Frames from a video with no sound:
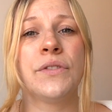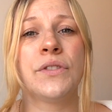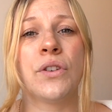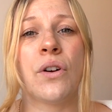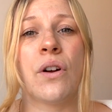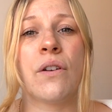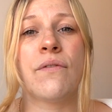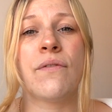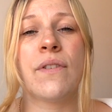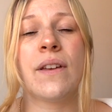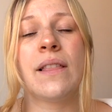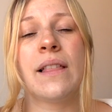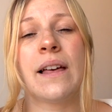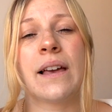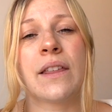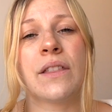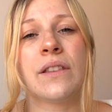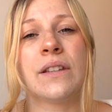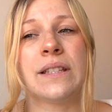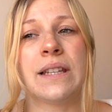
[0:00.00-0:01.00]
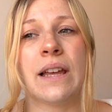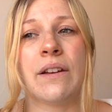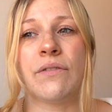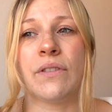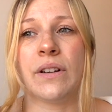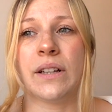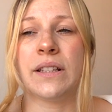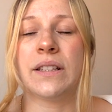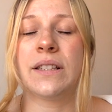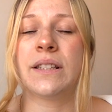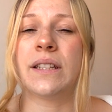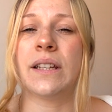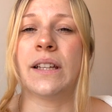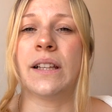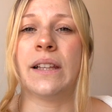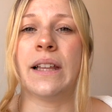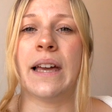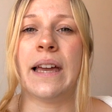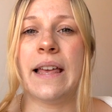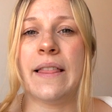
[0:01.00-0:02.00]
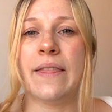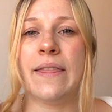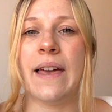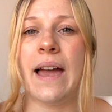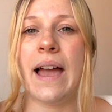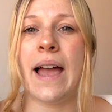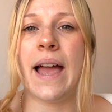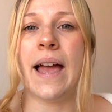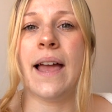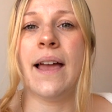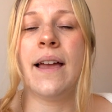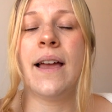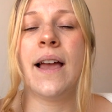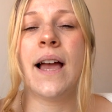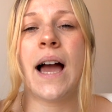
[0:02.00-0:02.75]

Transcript: So I feel like they're definitely still in there.